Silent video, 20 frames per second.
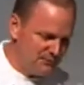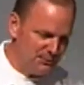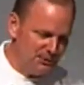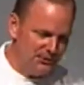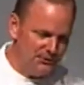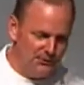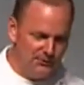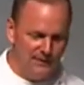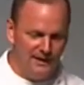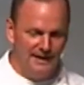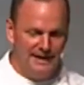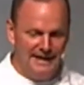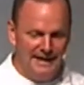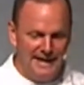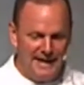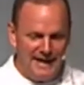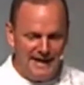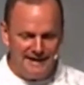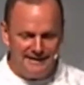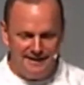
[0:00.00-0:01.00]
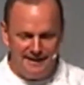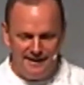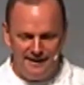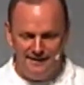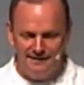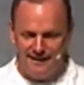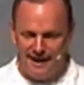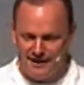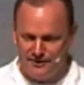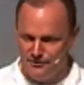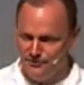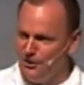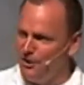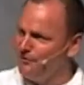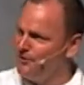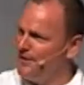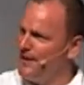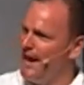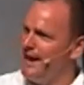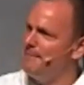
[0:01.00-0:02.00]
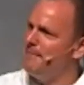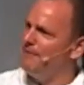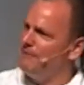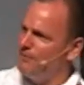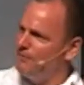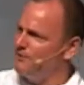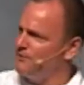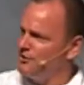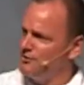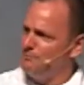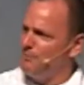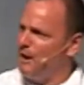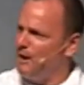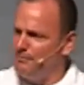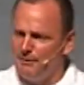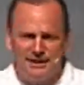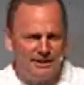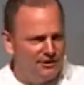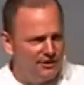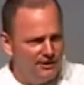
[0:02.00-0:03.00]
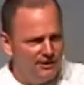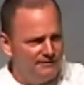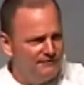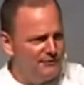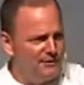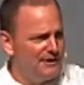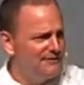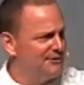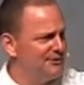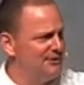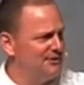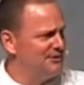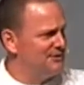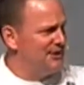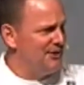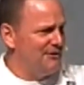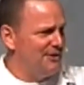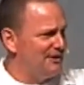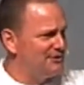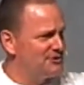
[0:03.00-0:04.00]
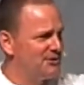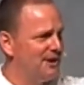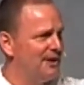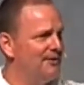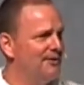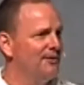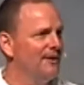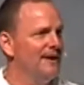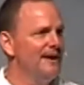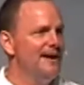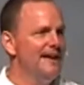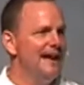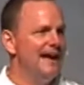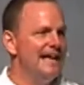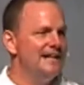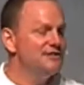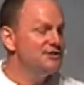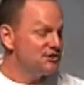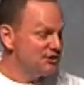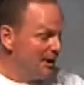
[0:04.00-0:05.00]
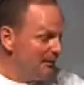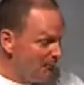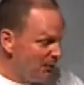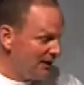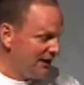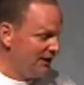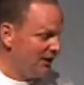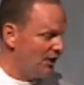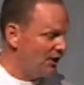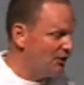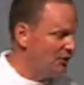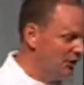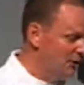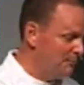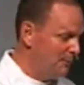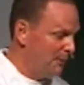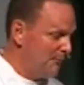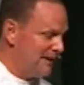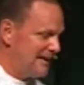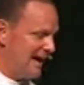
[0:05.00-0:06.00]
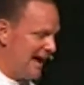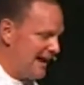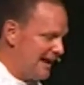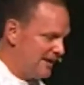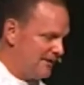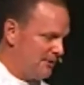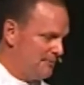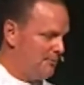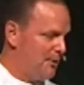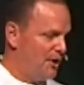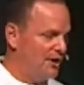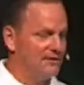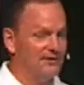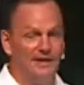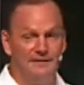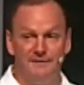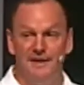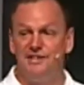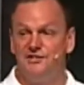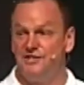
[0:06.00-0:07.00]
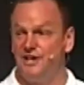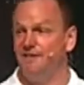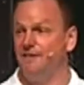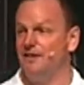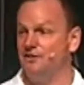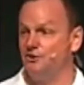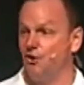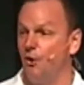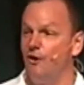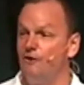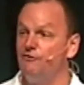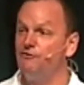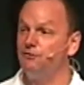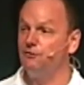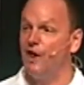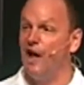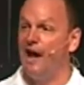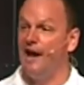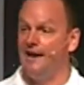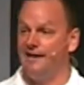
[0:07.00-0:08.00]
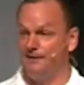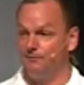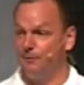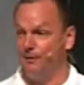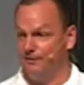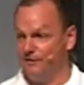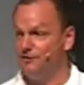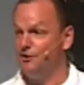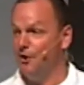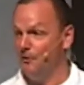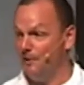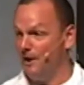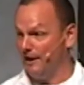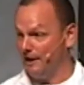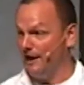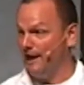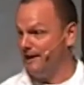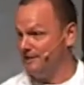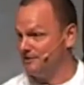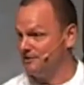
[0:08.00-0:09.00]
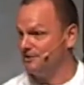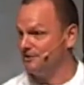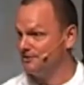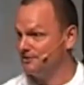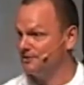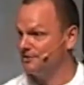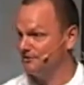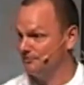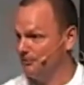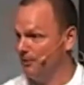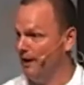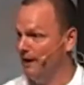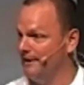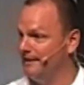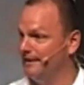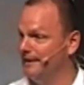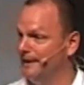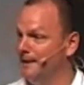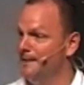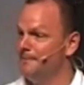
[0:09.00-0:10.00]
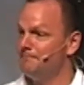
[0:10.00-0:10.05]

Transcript: through, and uh, I don't know the name of it, which is probably good if you ever do the donut trail. And someone in our group, when we got out in the parking lot, they said they saw a fly in one of the donut cases, right?